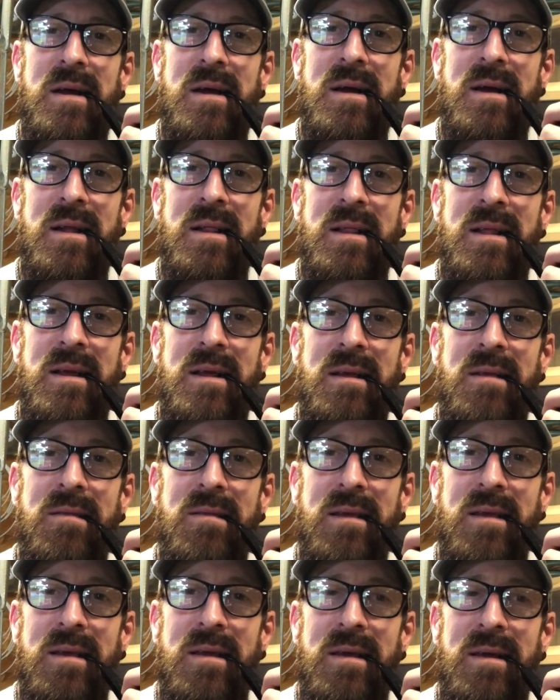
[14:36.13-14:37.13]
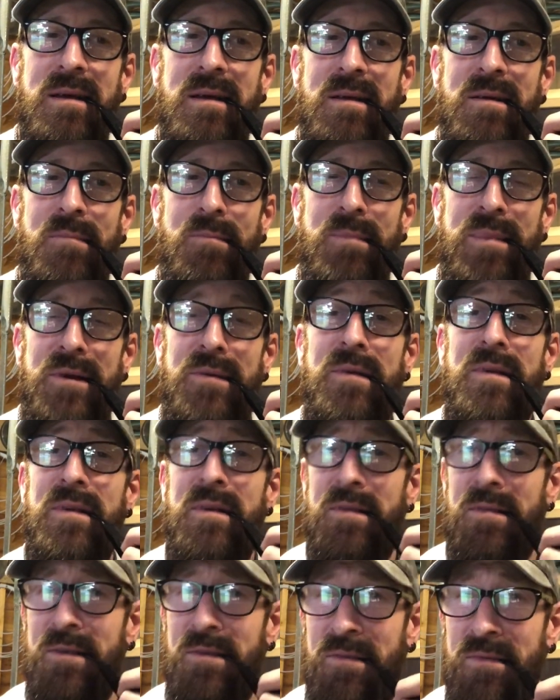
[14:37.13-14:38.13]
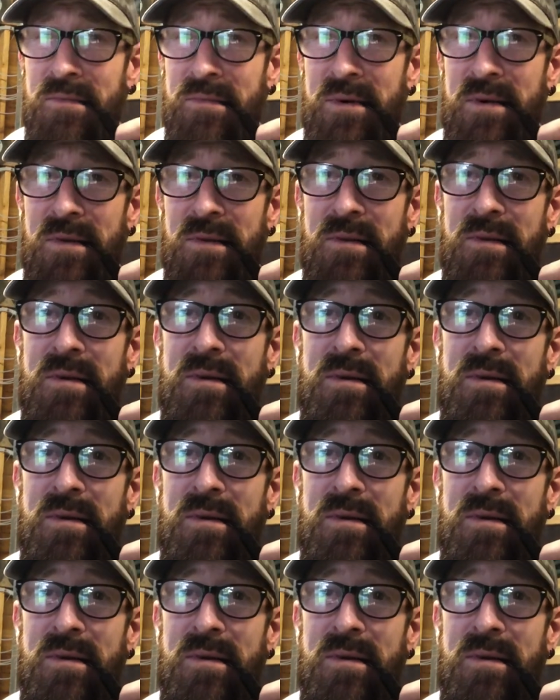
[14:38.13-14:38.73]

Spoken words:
And now the boot is on the other foot